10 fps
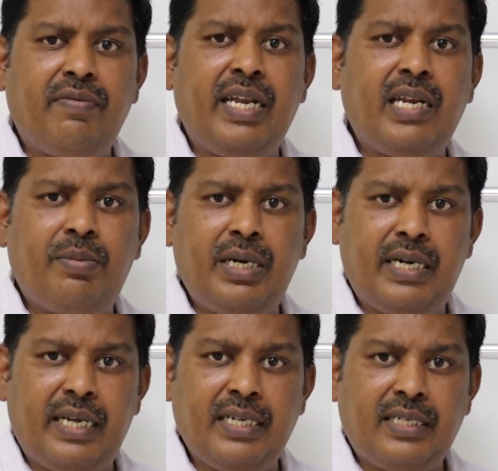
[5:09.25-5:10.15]

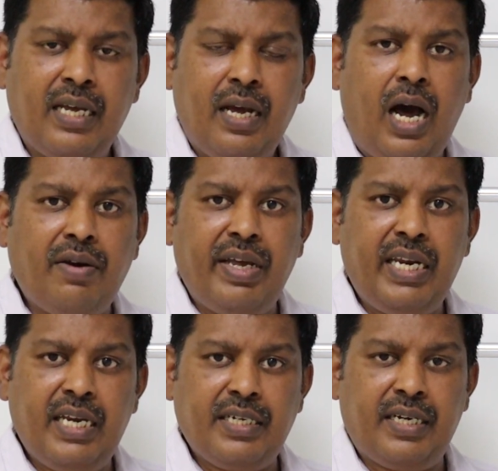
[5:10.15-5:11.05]
variabilities or
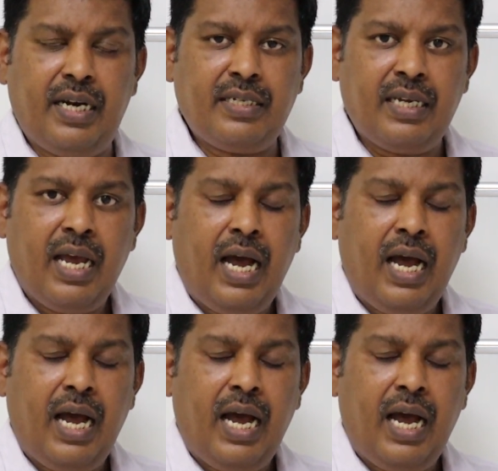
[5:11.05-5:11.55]
variations,